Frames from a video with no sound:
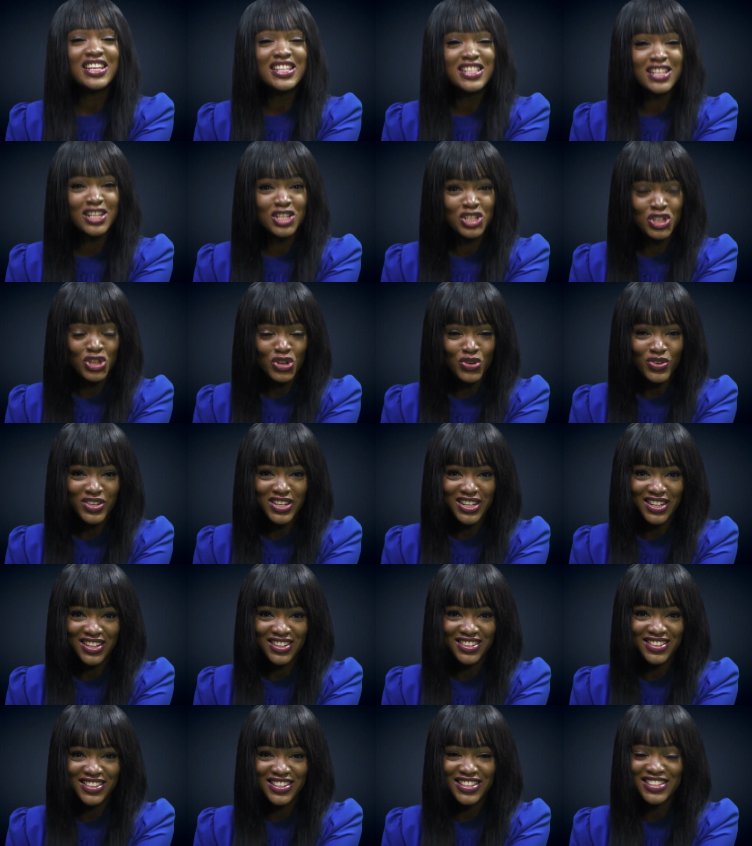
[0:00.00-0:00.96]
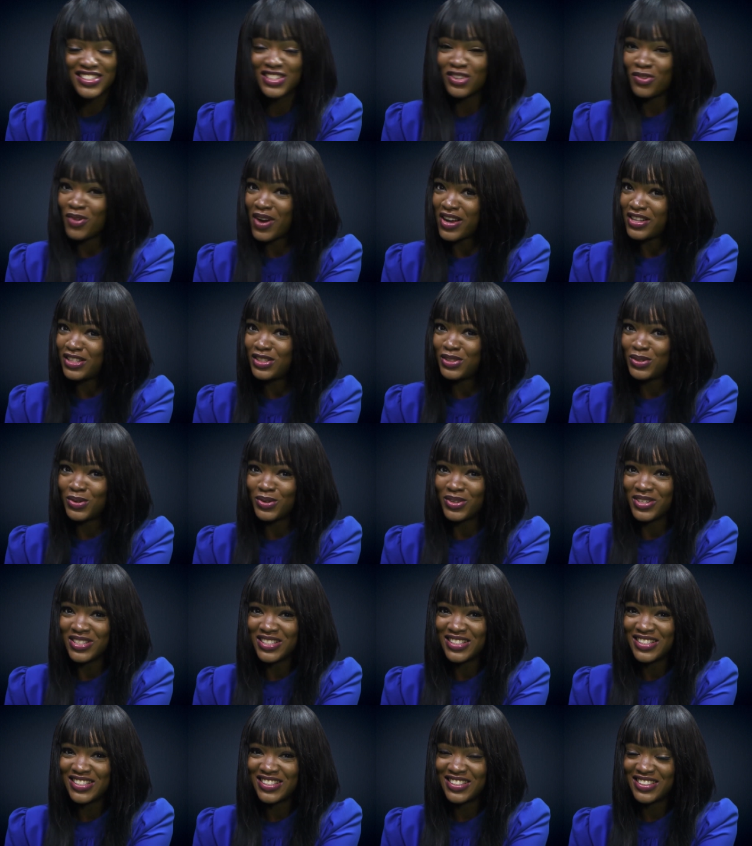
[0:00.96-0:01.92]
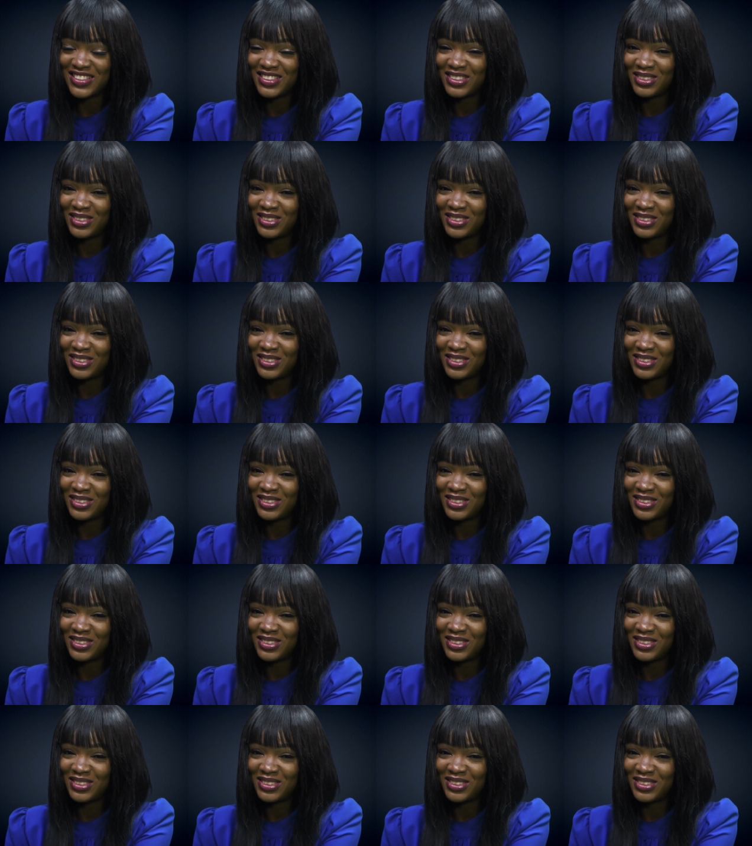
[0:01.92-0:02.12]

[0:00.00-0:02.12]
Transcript: thing that you need is the right source.